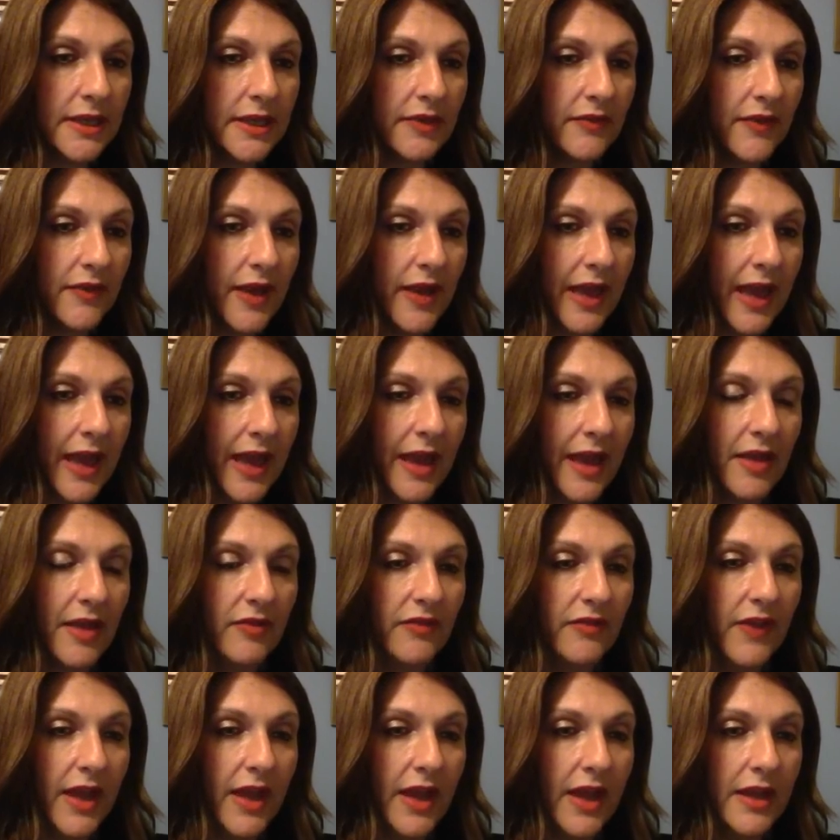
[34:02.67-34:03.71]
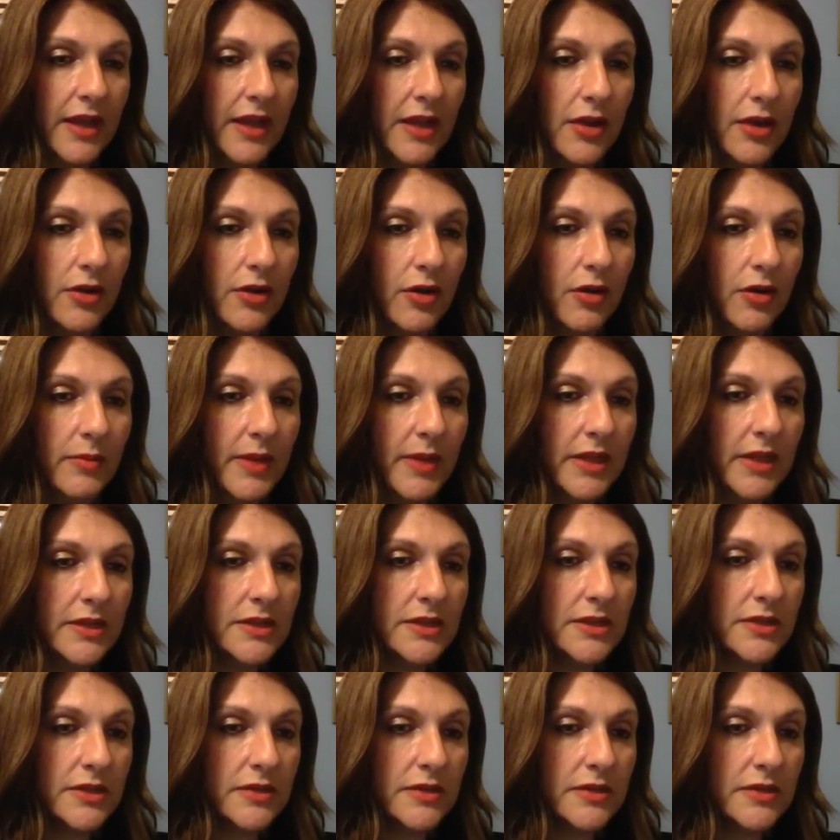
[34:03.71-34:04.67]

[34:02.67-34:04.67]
to see if I